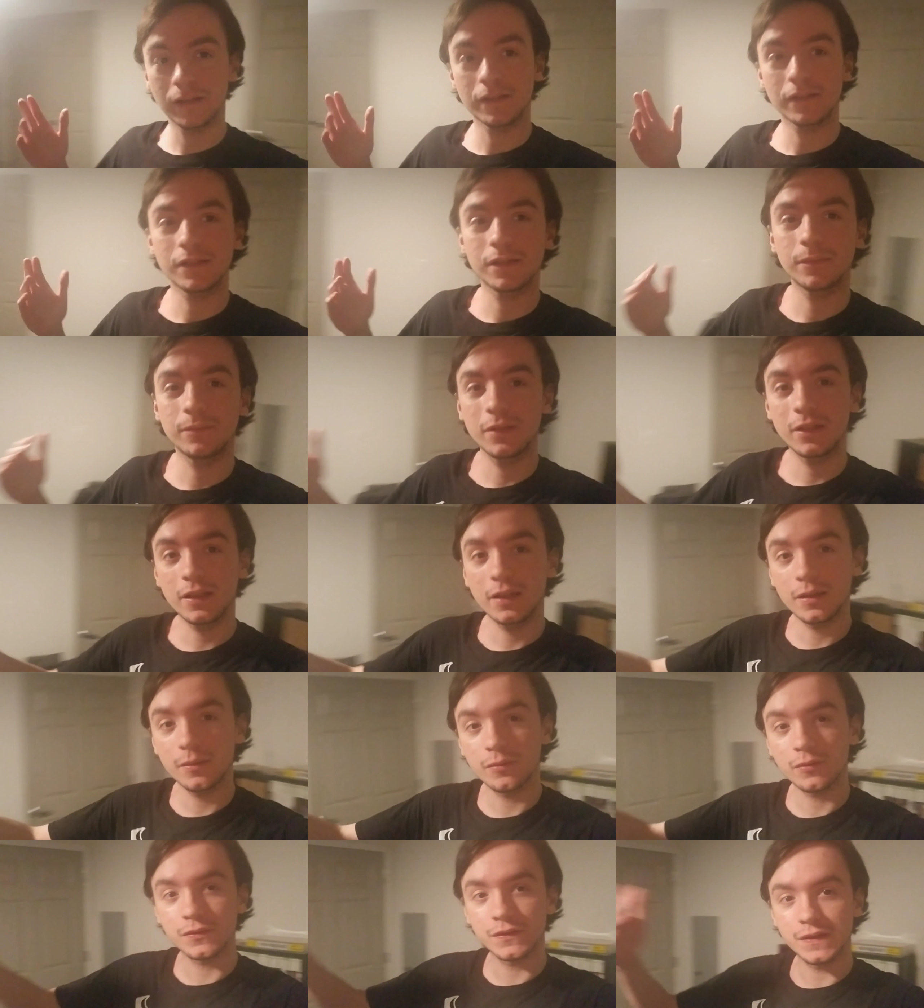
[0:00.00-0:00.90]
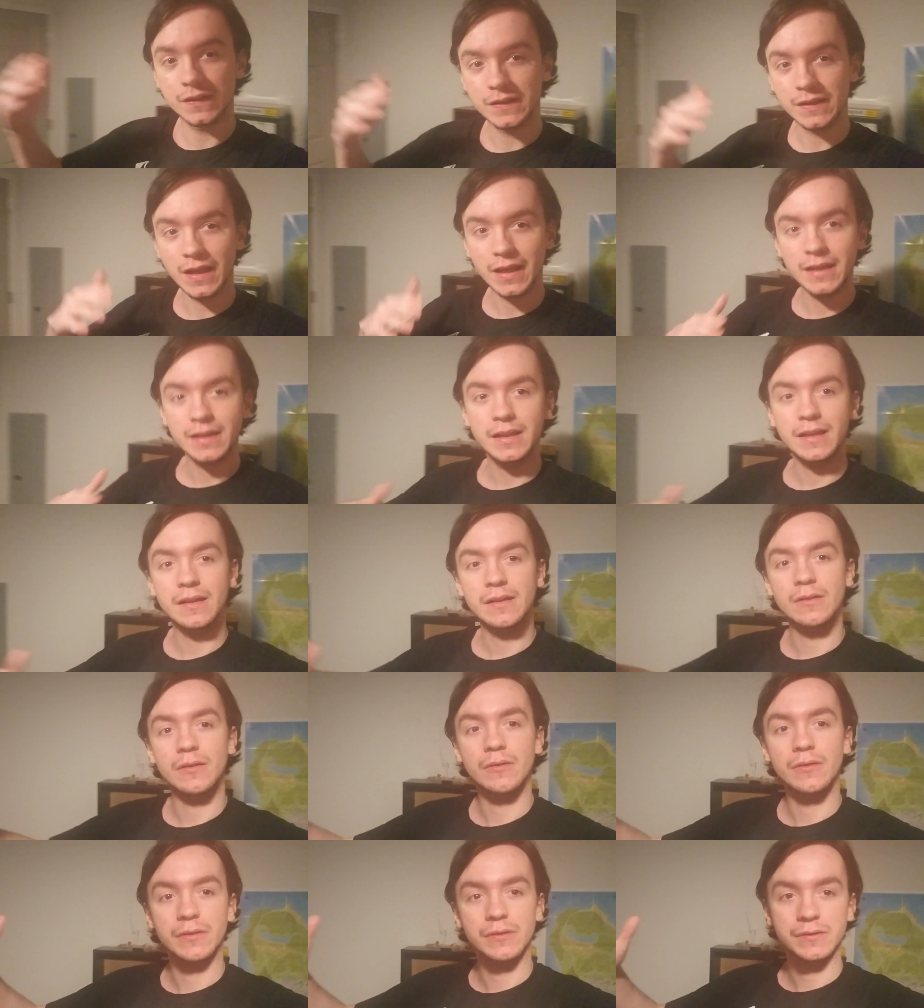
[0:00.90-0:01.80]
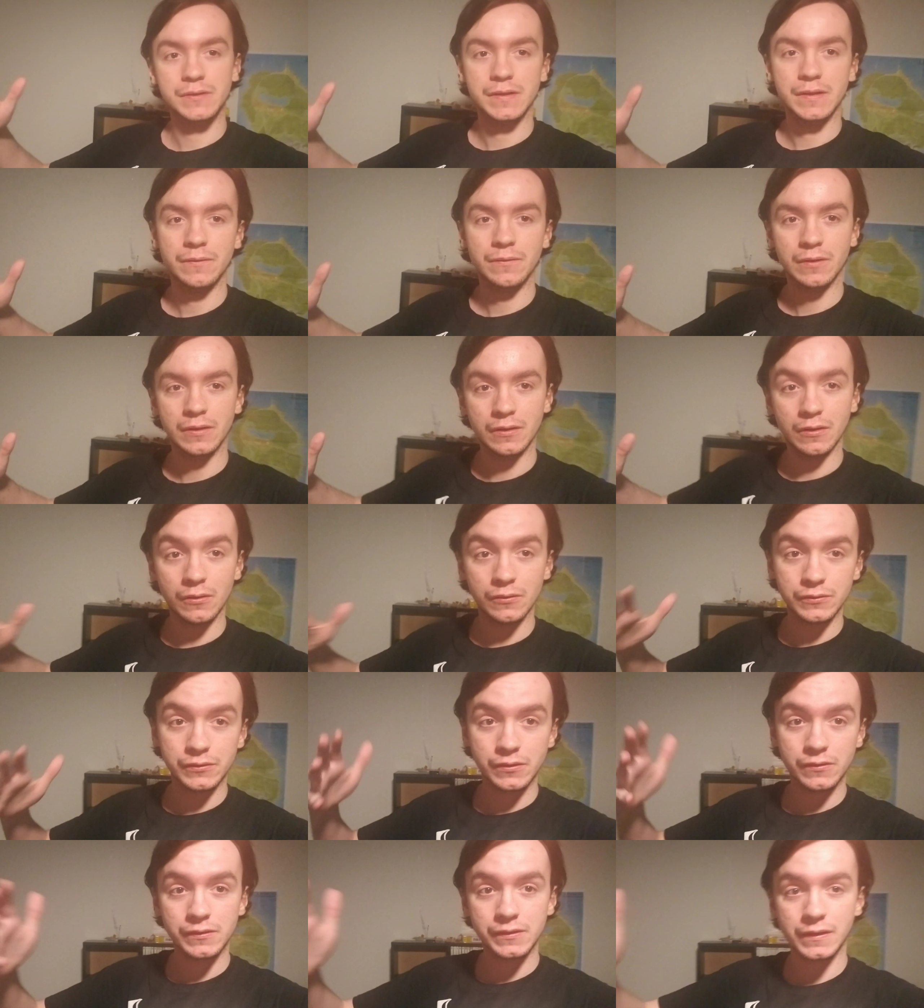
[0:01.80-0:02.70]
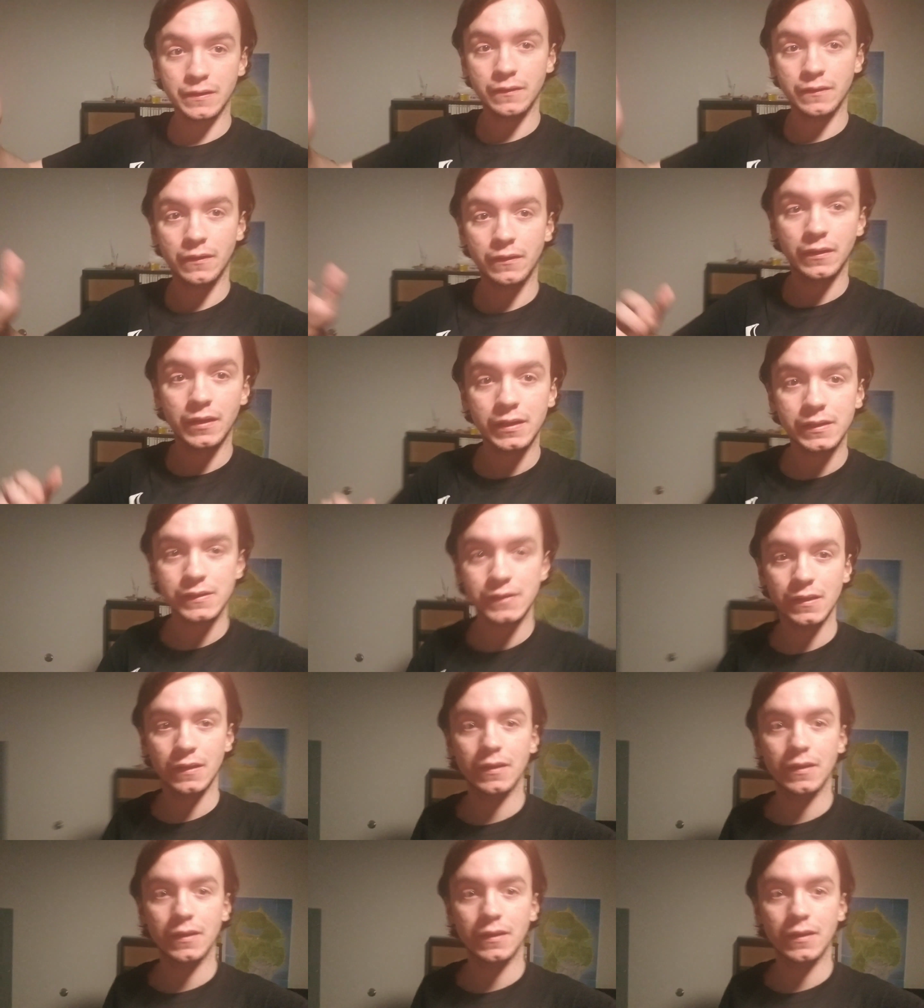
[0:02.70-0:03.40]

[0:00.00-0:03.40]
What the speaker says: to be able to take in all those different cultures and the things that